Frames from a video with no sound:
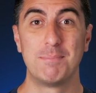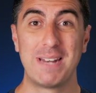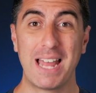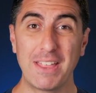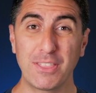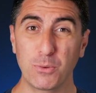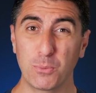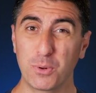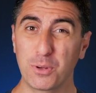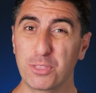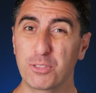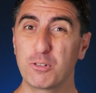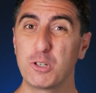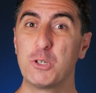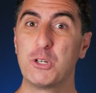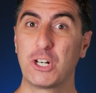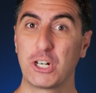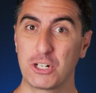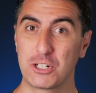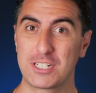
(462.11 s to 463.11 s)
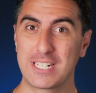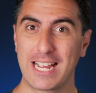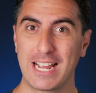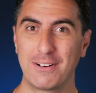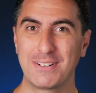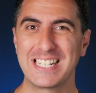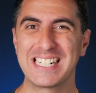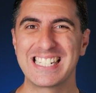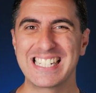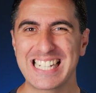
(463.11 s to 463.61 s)
Now that we're through
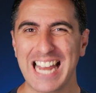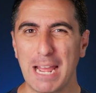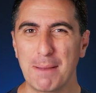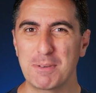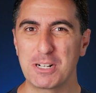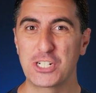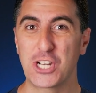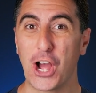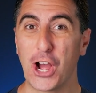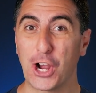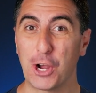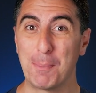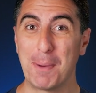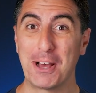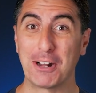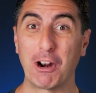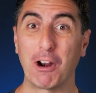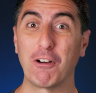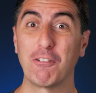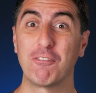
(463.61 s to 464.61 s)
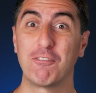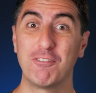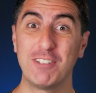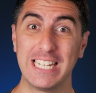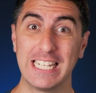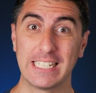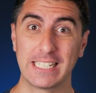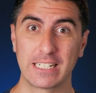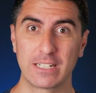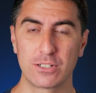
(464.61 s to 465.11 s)
Nerdtown, it's time to talk about our
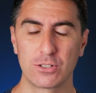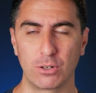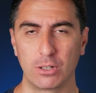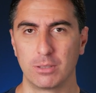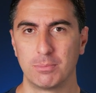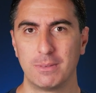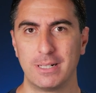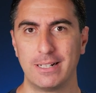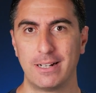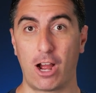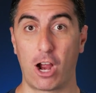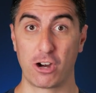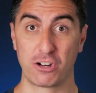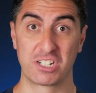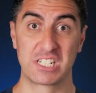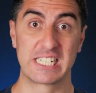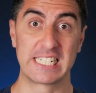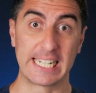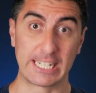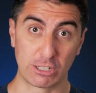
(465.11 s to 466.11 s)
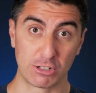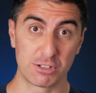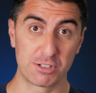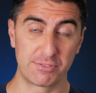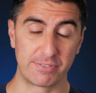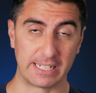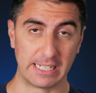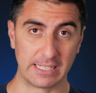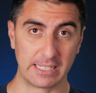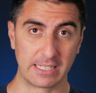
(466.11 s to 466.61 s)
feelings, or our singer's
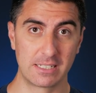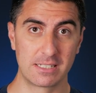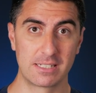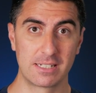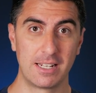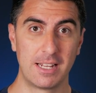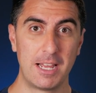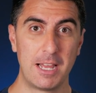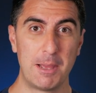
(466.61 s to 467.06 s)
feelings,